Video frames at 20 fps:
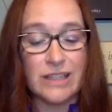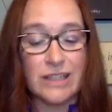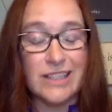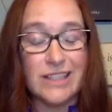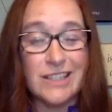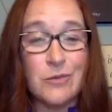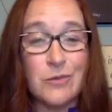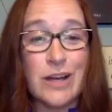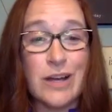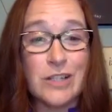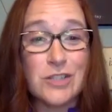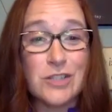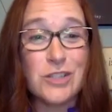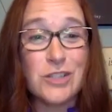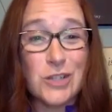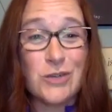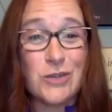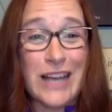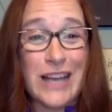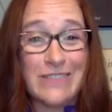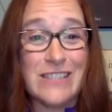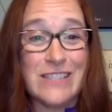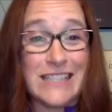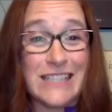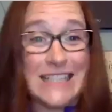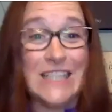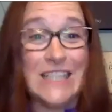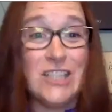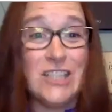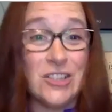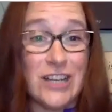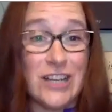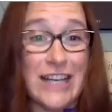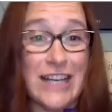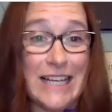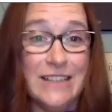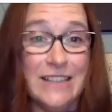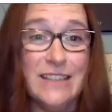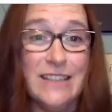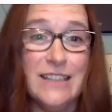and you actually don't have to hit your
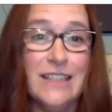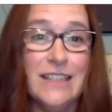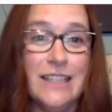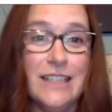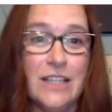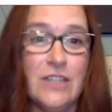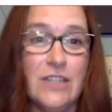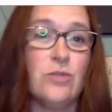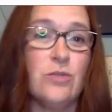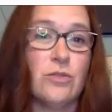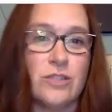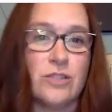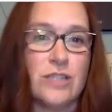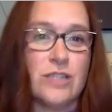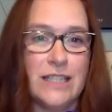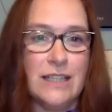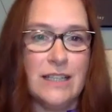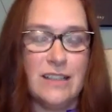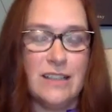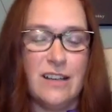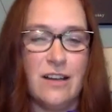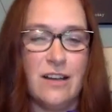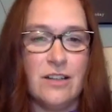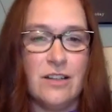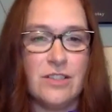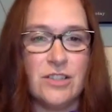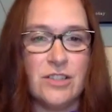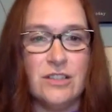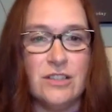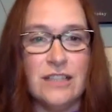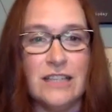head in order to get a concussion.